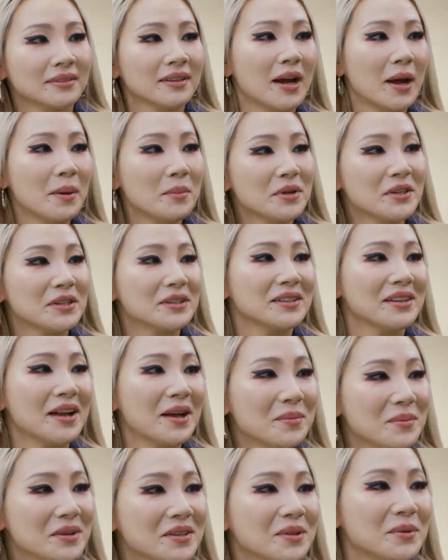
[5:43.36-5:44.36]
I'm good.
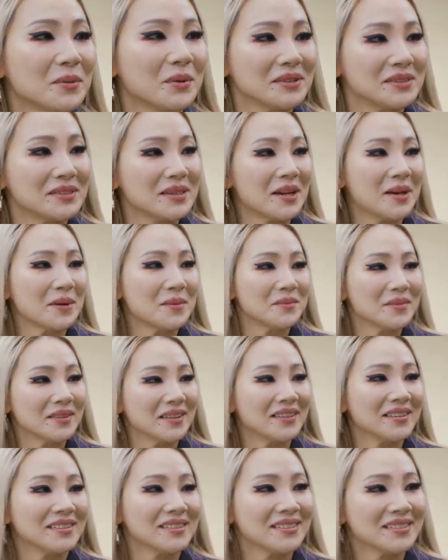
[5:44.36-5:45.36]
I'm good with time,
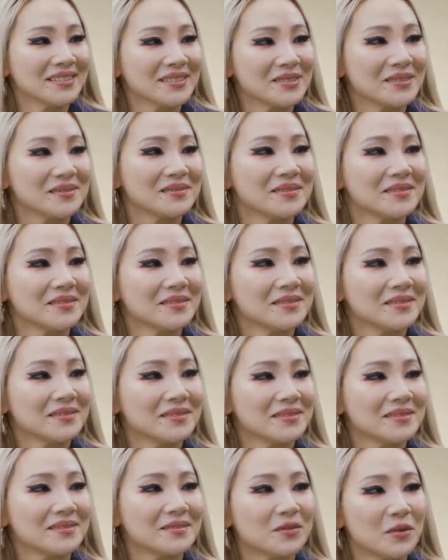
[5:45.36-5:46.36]
like
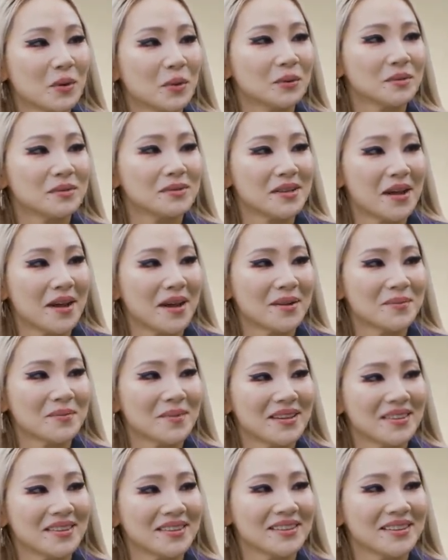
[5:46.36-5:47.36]
phone time,
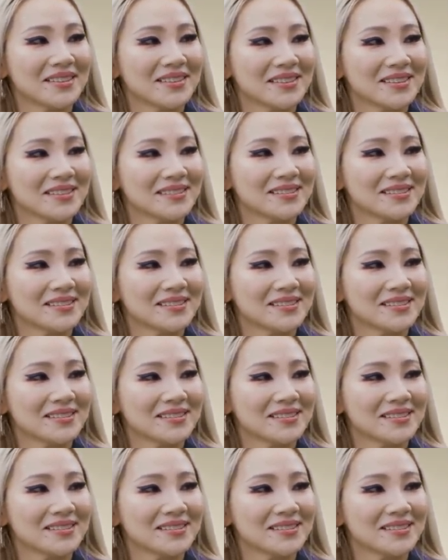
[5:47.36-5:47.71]
I think.